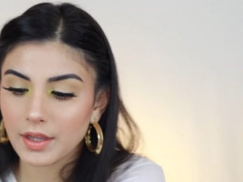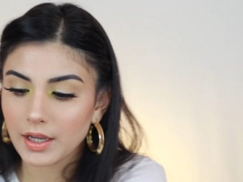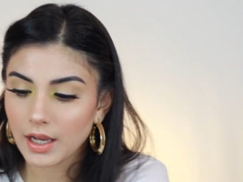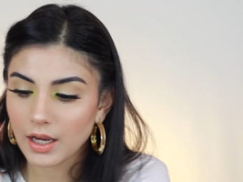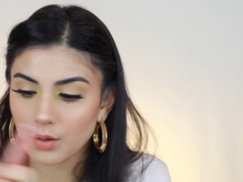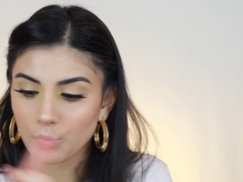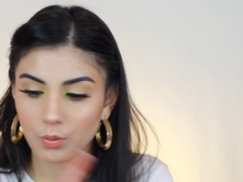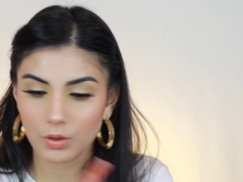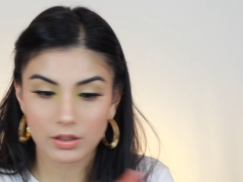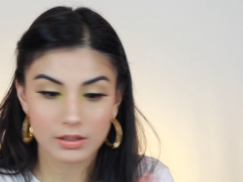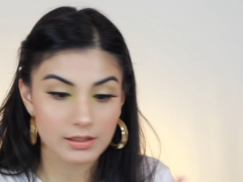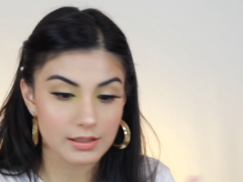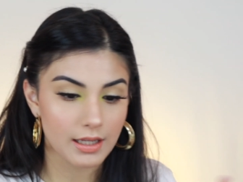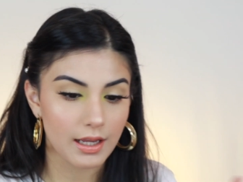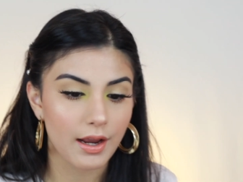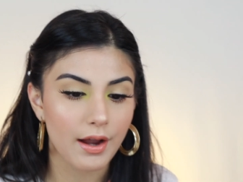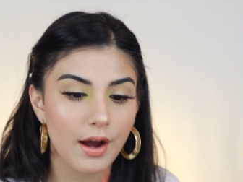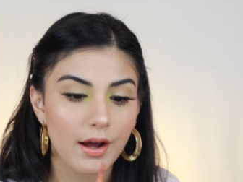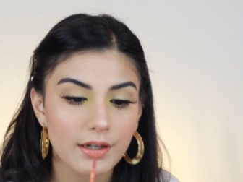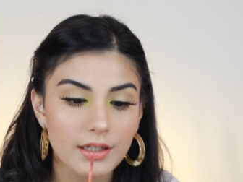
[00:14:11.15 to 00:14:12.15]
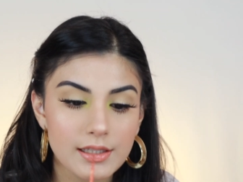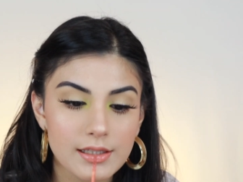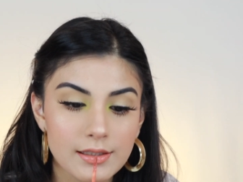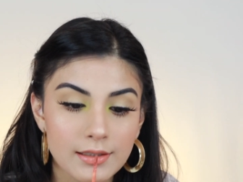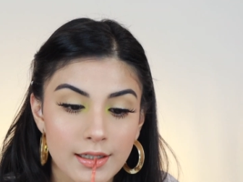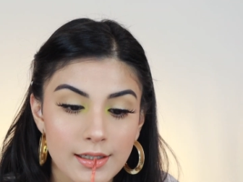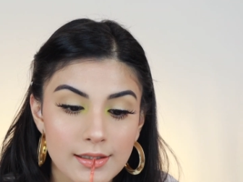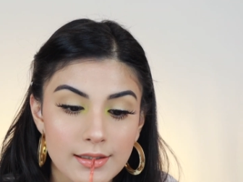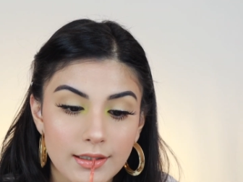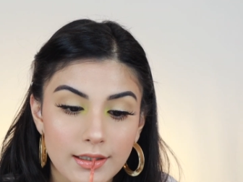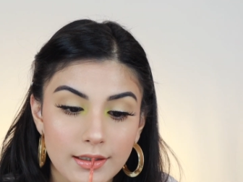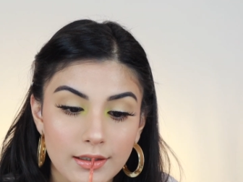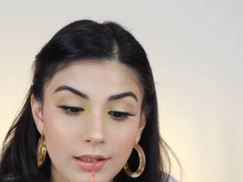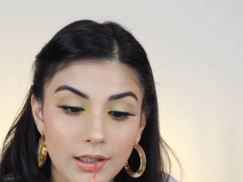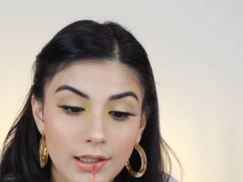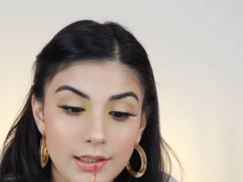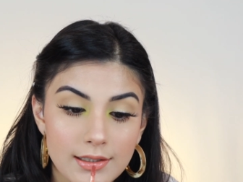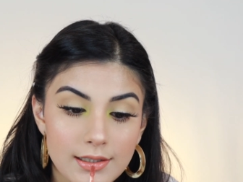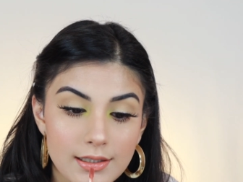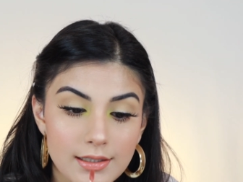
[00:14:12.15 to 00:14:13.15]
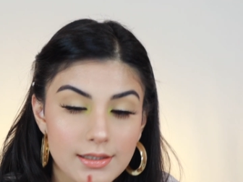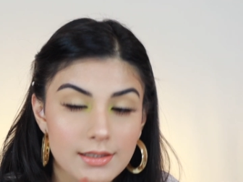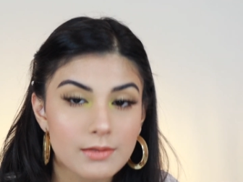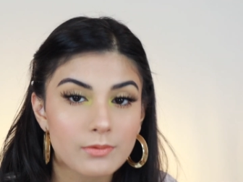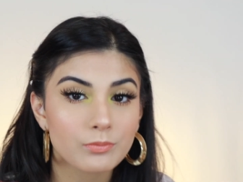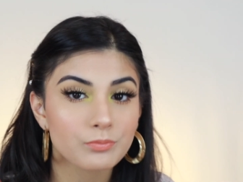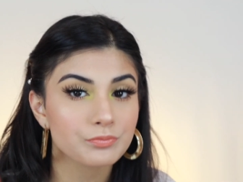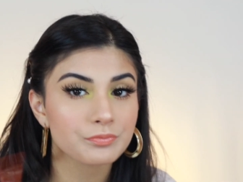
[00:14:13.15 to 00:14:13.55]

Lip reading: thing I will say, Anastasia glosses